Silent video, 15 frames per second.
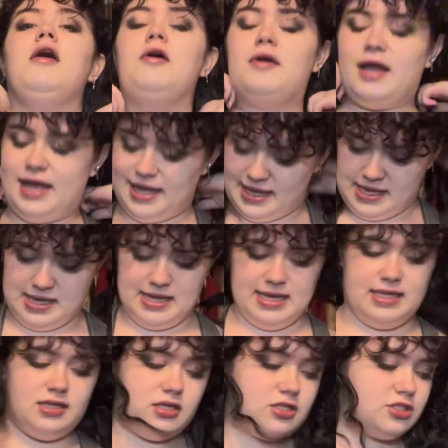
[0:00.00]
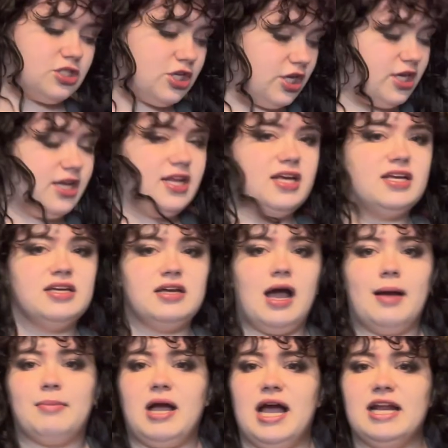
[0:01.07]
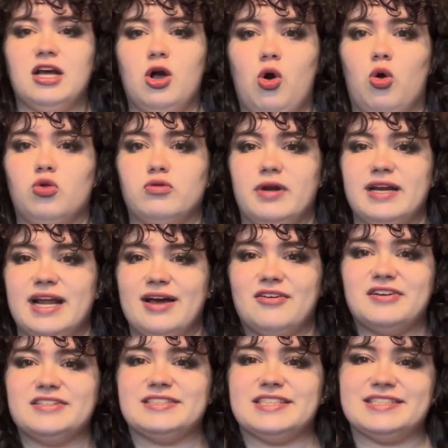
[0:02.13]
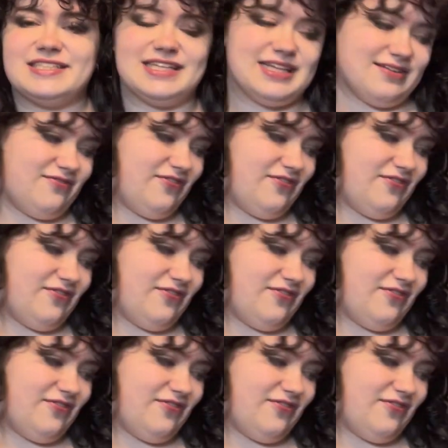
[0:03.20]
Okay, it looks good. I'm kind of cold right now because the ceiling